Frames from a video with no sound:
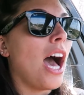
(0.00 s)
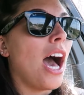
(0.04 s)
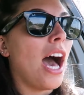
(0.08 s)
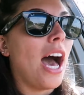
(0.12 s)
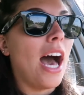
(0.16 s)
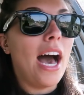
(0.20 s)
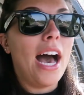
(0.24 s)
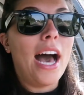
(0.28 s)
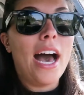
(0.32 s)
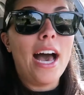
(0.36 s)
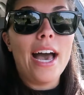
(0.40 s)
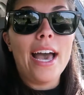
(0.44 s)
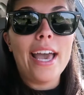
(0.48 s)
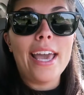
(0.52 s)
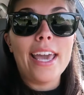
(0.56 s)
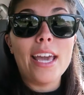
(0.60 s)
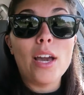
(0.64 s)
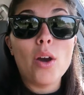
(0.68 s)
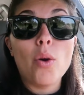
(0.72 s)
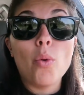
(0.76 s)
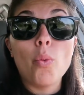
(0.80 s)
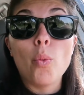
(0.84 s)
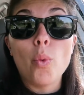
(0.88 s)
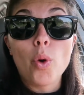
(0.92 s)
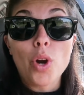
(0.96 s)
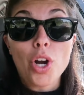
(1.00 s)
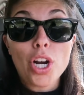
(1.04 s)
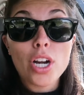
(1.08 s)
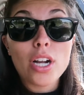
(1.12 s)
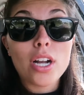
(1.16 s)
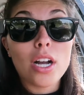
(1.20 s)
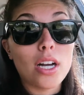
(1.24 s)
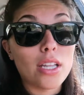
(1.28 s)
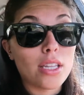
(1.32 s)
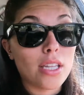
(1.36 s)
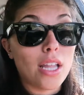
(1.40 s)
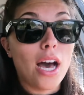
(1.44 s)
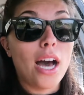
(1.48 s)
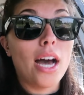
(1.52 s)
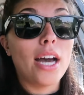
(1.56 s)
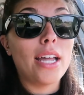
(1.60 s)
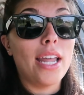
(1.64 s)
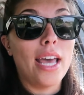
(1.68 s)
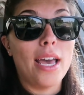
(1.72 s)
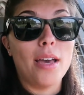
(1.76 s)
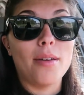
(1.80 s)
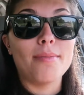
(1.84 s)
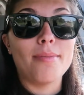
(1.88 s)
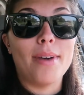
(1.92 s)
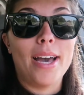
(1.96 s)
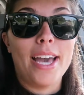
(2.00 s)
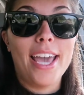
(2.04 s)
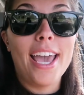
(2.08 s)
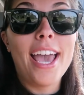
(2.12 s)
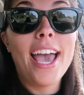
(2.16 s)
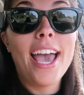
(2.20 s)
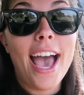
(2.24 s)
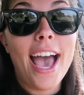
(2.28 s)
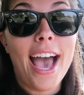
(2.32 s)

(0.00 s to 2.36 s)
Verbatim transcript: I work a lot at my